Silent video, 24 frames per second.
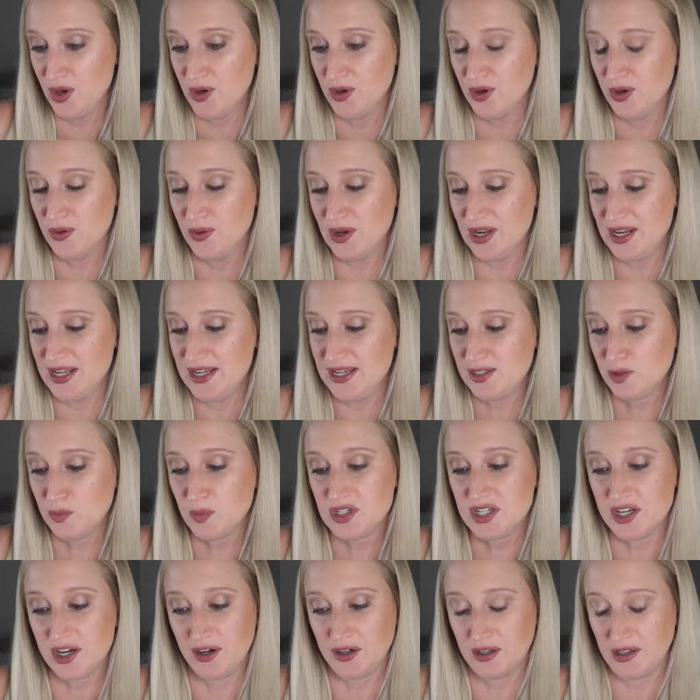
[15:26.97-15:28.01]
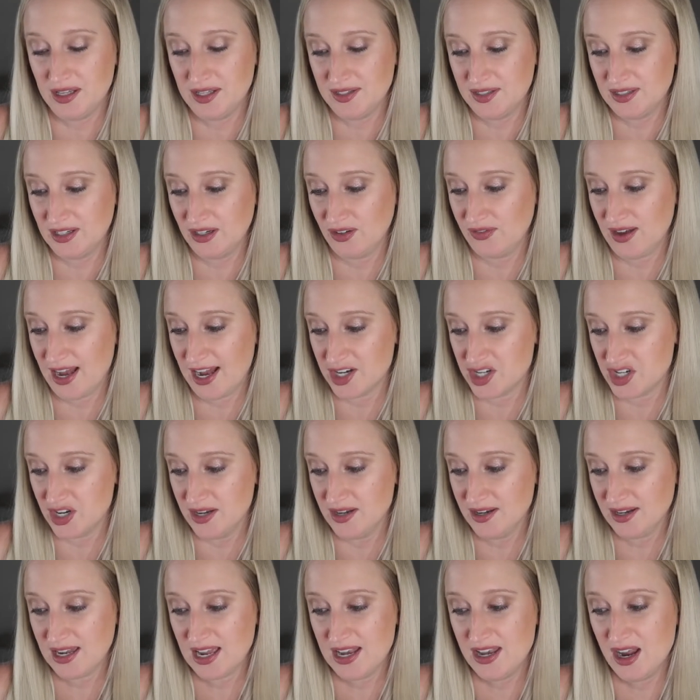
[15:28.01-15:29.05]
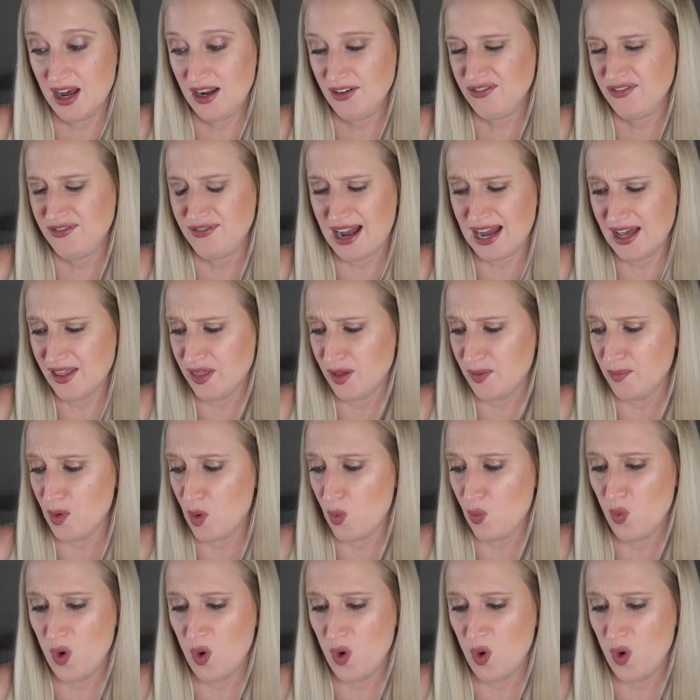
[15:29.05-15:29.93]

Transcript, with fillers: who in his materialistic fashion cannot fathom